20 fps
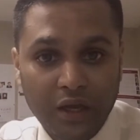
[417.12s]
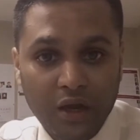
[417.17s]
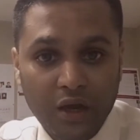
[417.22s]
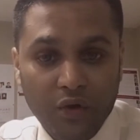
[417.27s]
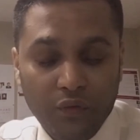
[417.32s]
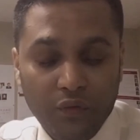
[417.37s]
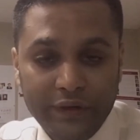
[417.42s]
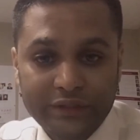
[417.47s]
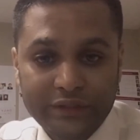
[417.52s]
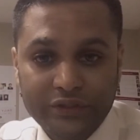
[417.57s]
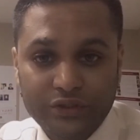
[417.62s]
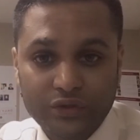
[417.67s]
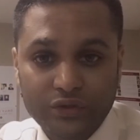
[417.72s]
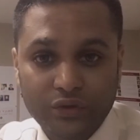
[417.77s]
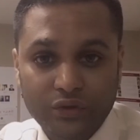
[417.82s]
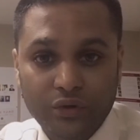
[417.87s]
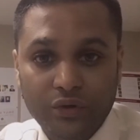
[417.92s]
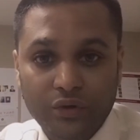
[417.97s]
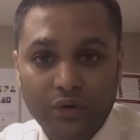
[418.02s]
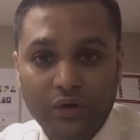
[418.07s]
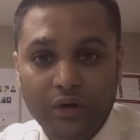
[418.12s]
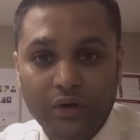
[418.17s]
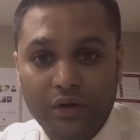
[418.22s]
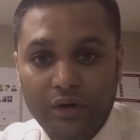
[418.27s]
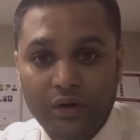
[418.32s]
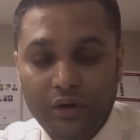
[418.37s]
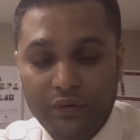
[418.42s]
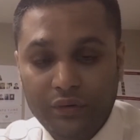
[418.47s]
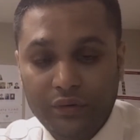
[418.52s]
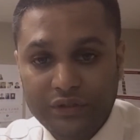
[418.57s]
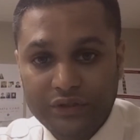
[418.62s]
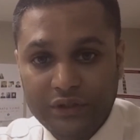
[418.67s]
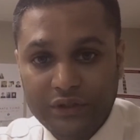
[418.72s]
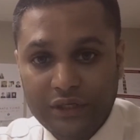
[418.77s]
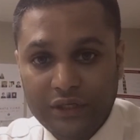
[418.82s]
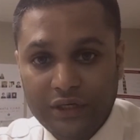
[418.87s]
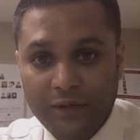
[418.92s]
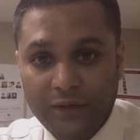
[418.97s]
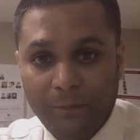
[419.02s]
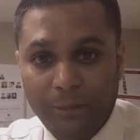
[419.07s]
Once you reach
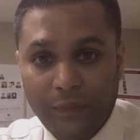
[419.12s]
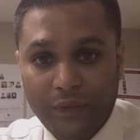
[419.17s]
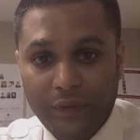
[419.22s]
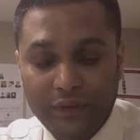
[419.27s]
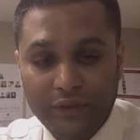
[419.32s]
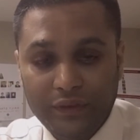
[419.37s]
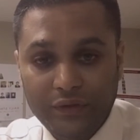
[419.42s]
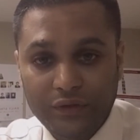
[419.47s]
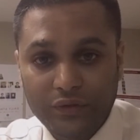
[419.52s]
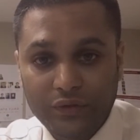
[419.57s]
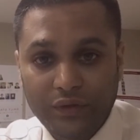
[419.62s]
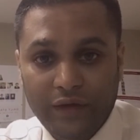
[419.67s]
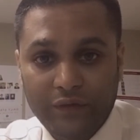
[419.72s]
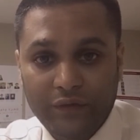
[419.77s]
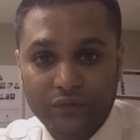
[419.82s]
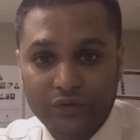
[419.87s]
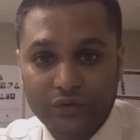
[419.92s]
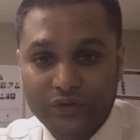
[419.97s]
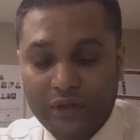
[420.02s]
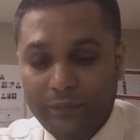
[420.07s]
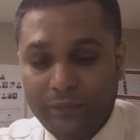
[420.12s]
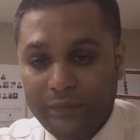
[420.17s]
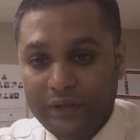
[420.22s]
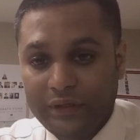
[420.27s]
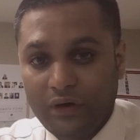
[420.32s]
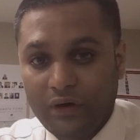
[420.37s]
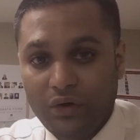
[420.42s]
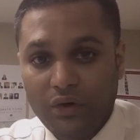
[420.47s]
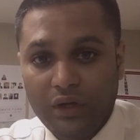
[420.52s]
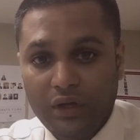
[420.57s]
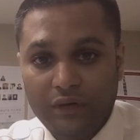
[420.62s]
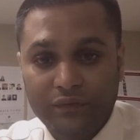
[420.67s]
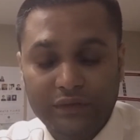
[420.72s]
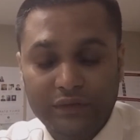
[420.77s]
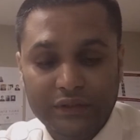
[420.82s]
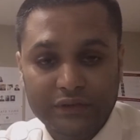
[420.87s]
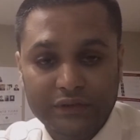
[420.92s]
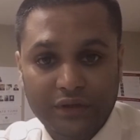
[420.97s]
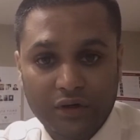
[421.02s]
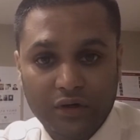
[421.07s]
there, you have to submit all of
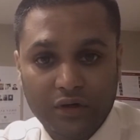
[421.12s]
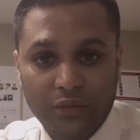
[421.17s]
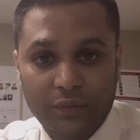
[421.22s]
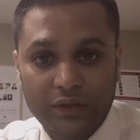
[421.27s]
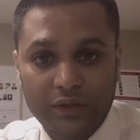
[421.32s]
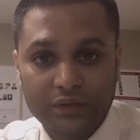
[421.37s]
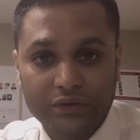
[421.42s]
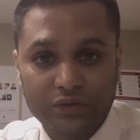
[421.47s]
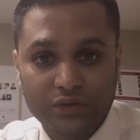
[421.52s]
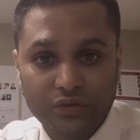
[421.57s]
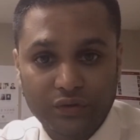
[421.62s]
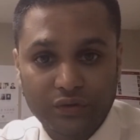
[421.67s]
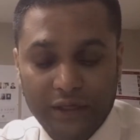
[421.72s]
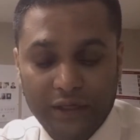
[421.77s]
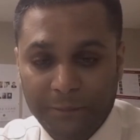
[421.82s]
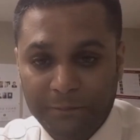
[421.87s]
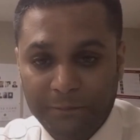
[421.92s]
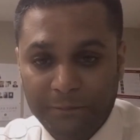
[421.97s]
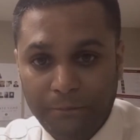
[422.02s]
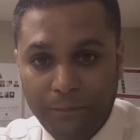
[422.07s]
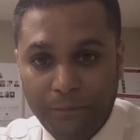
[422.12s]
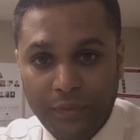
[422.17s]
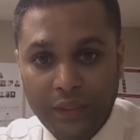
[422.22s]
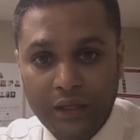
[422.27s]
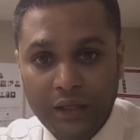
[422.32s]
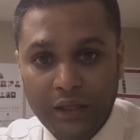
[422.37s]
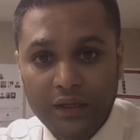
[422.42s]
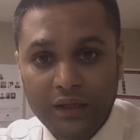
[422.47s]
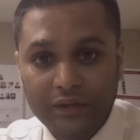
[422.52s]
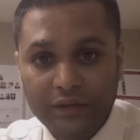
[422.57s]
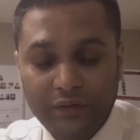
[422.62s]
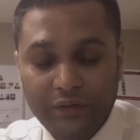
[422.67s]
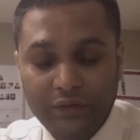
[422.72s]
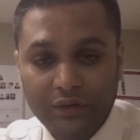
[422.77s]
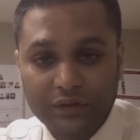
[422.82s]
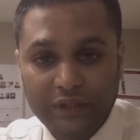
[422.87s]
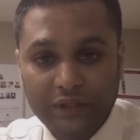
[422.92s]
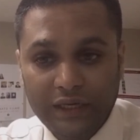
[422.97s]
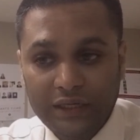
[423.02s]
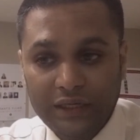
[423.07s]
these documents to them. They
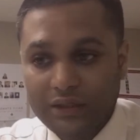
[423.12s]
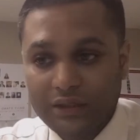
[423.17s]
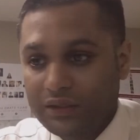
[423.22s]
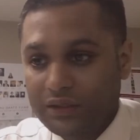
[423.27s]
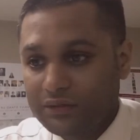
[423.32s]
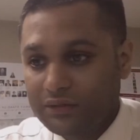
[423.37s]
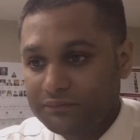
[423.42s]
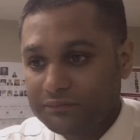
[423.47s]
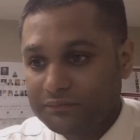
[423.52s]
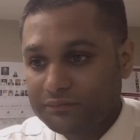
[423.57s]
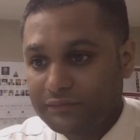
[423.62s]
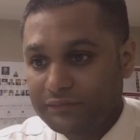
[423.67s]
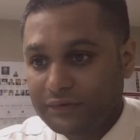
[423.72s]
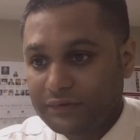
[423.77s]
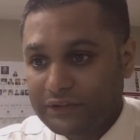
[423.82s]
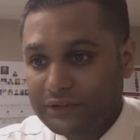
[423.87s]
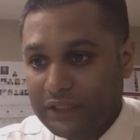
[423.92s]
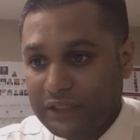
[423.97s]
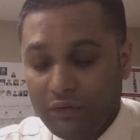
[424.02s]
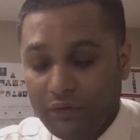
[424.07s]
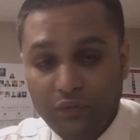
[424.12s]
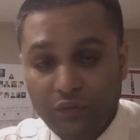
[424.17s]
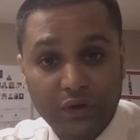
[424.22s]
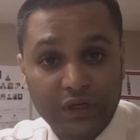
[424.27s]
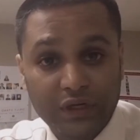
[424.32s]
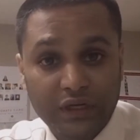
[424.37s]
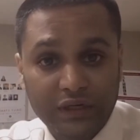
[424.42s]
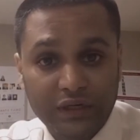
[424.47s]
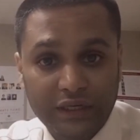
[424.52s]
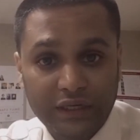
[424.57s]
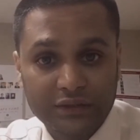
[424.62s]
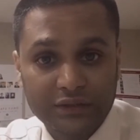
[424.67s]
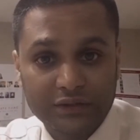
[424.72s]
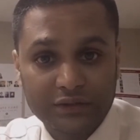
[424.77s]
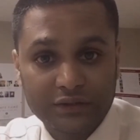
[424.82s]
will take 7 working days